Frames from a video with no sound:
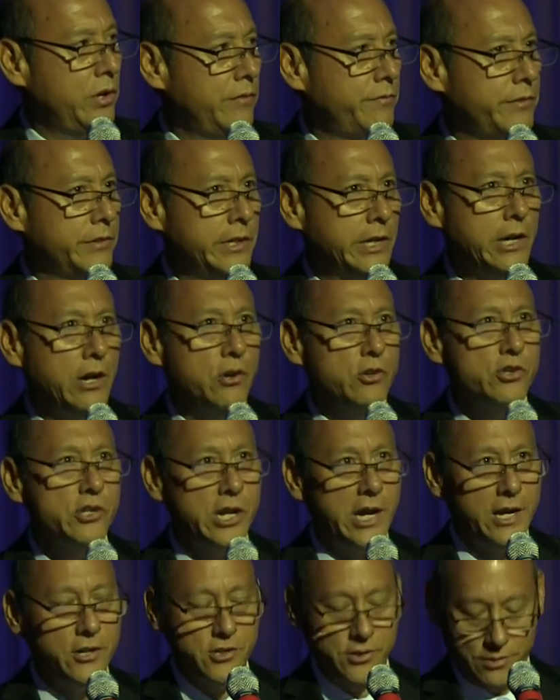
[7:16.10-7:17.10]
point for
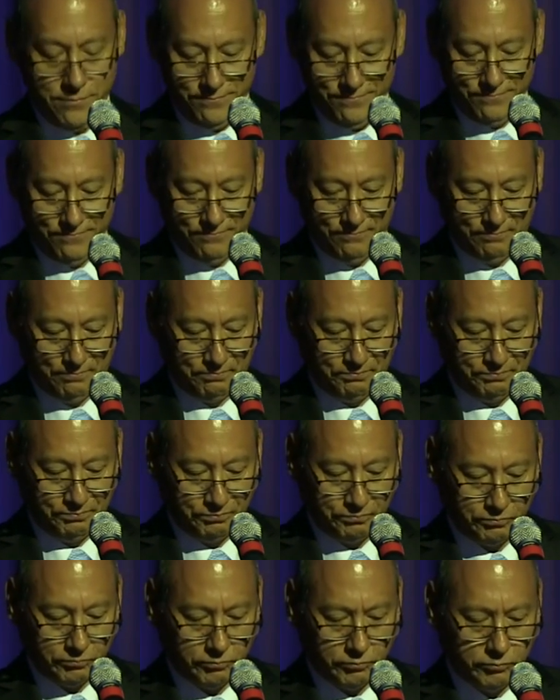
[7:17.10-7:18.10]
negotiation.
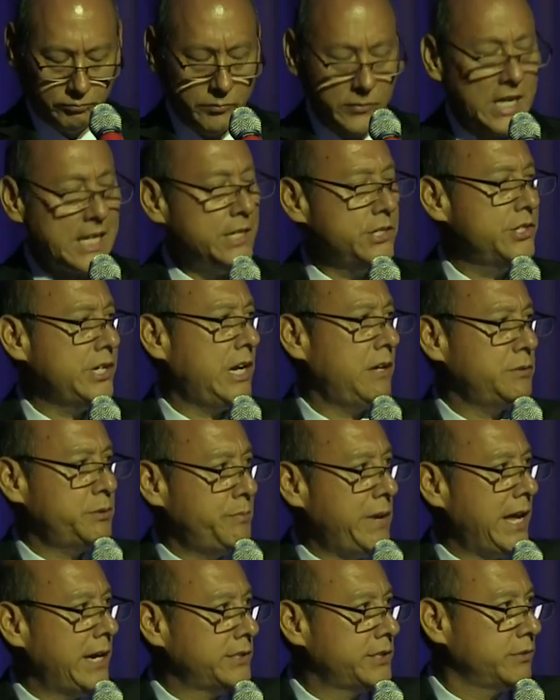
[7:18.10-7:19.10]

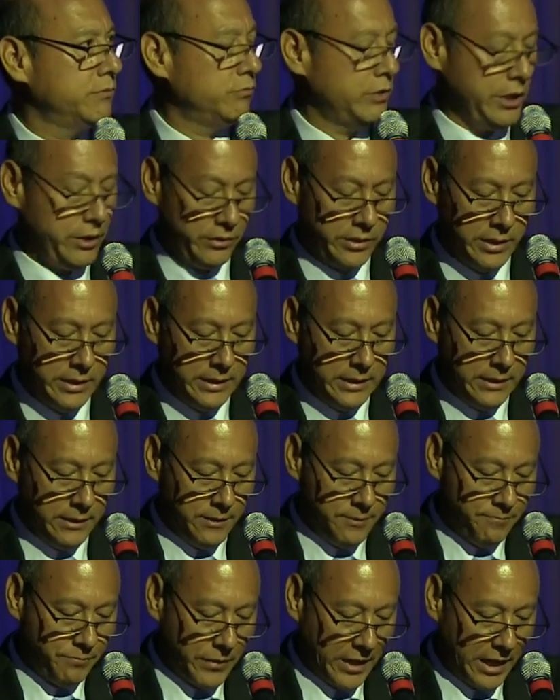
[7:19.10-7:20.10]
James Madison wrote,
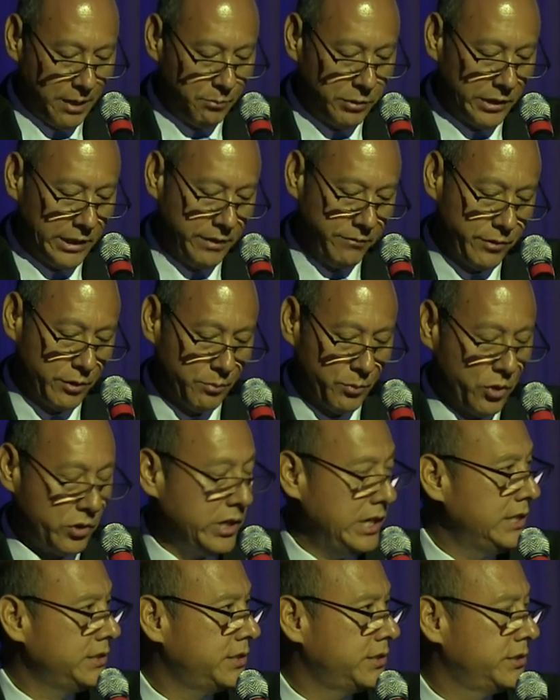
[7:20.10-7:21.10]
I believe there are
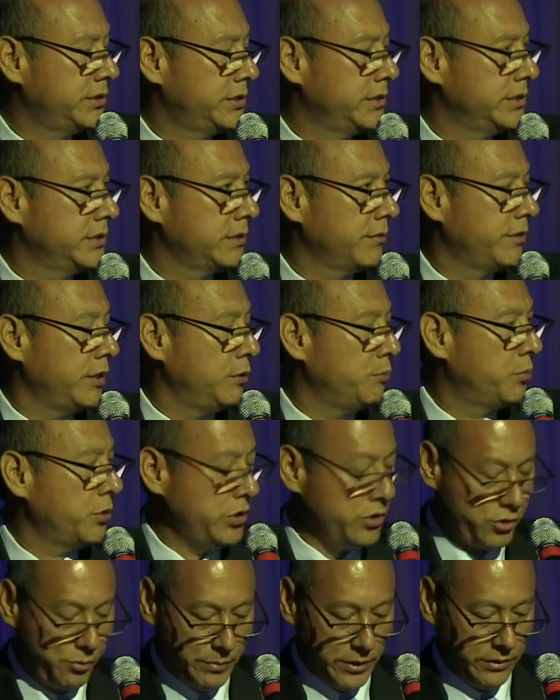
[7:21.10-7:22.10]
more instances of the
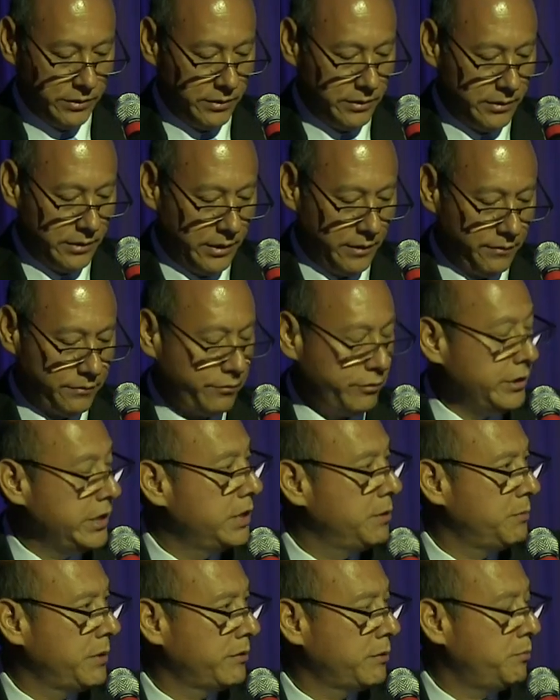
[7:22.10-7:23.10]
abridgment of
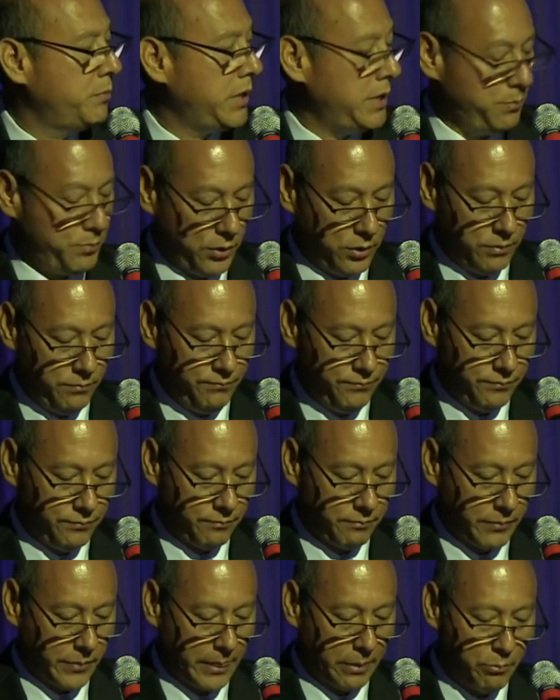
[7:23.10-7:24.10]
freedom of the people
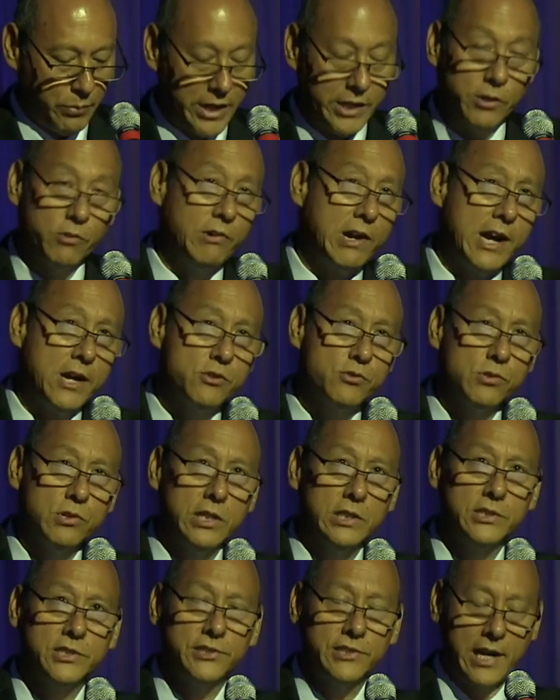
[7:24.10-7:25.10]
by
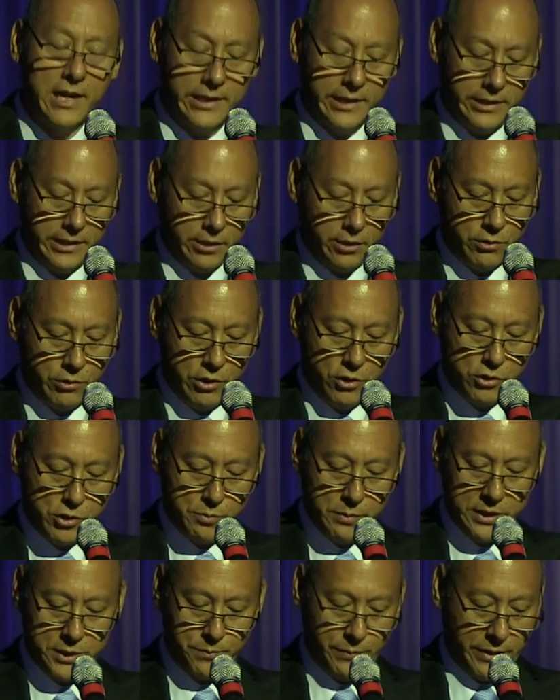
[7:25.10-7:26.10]
gradual and silent
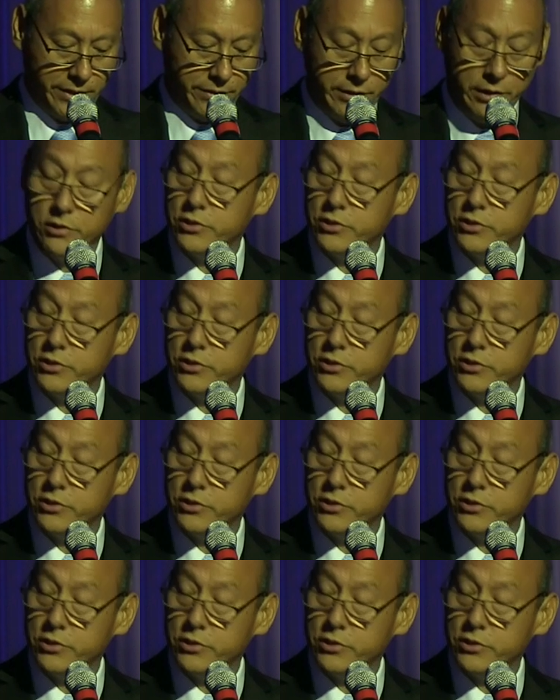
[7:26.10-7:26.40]
encroachments by